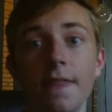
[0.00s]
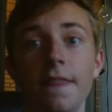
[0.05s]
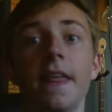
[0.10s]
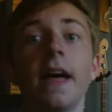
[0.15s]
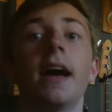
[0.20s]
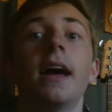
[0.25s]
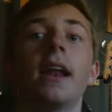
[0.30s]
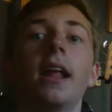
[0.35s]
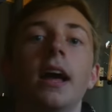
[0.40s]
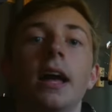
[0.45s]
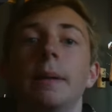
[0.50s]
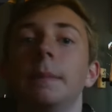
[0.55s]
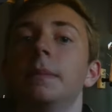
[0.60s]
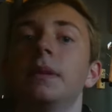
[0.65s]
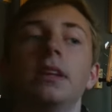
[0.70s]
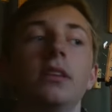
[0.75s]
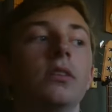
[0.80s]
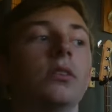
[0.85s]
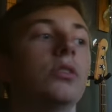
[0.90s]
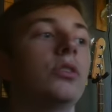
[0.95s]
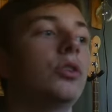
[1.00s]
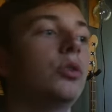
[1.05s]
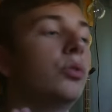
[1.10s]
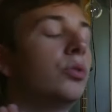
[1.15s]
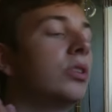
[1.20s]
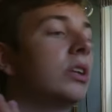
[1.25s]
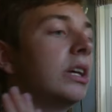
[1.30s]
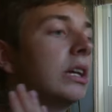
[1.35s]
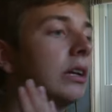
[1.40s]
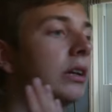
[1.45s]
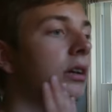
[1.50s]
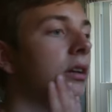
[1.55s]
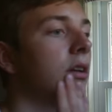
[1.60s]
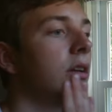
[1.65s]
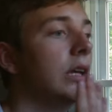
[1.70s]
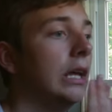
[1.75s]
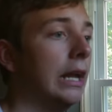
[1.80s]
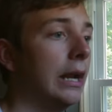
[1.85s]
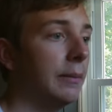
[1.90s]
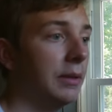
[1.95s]
that I'm either using
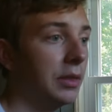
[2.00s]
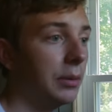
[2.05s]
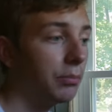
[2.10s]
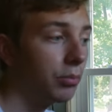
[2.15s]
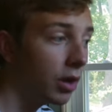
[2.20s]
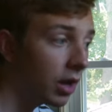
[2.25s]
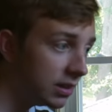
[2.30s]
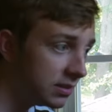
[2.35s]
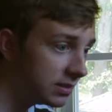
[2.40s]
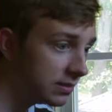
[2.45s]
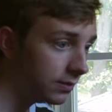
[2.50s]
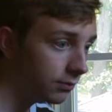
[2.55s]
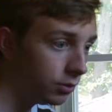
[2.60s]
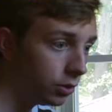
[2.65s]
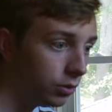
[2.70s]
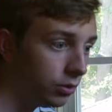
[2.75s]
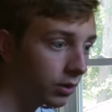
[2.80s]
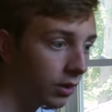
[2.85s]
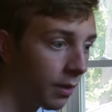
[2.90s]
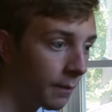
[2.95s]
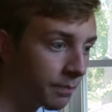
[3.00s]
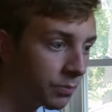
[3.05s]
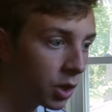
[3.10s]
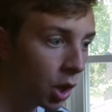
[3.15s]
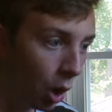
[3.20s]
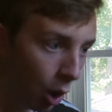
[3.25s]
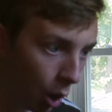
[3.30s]
and I'm in the process of using them,